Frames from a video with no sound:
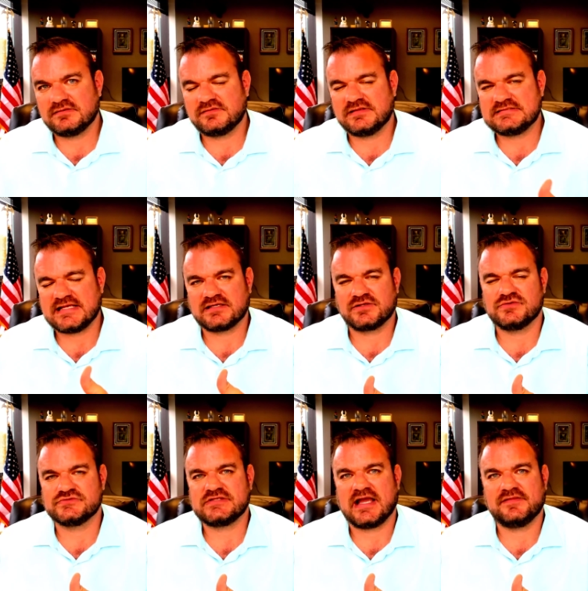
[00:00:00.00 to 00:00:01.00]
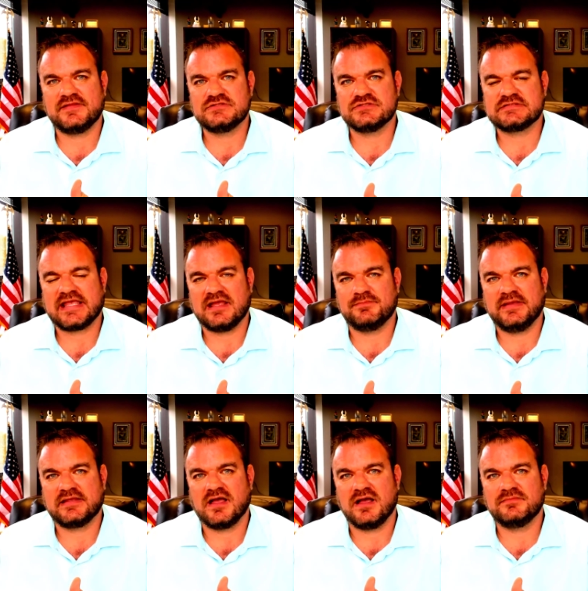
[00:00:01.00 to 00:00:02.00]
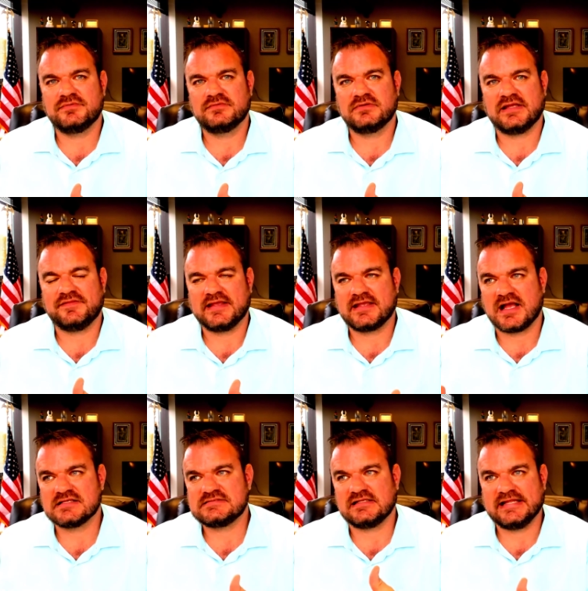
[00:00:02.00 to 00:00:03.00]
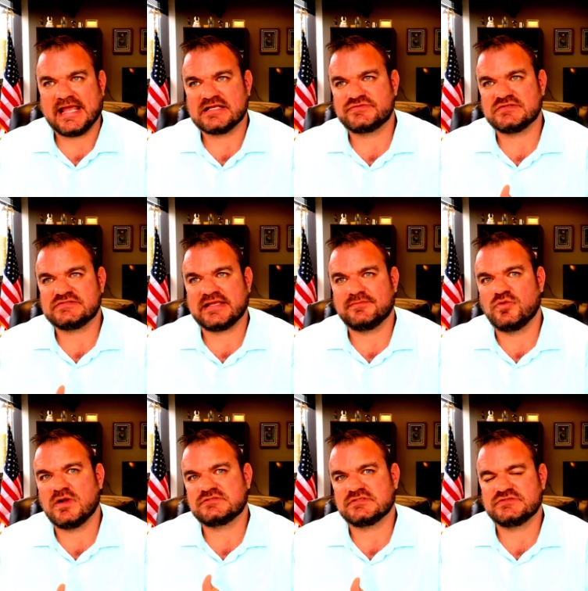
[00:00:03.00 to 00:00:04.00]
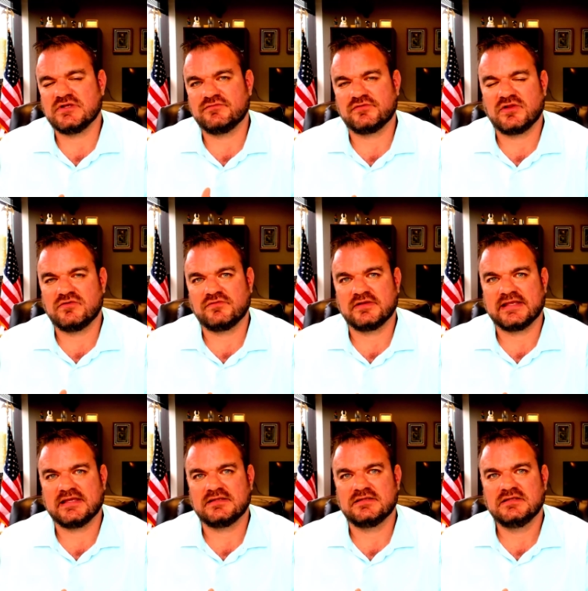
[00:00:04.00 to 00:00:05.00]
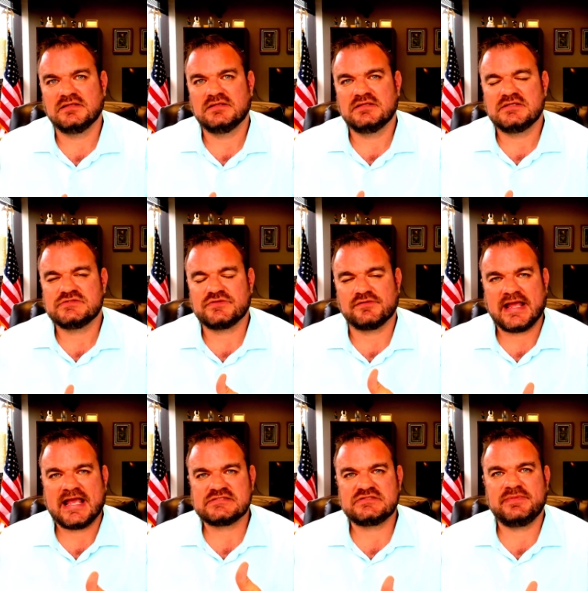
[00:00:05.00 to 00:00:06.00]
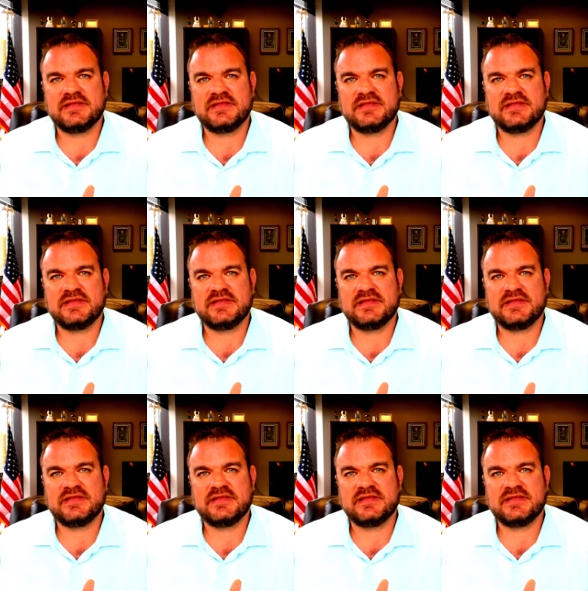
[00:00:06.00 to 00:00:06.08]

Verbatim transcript: the technical side they just can't pick up, and they constantly ask the same questions over and over again. So there has to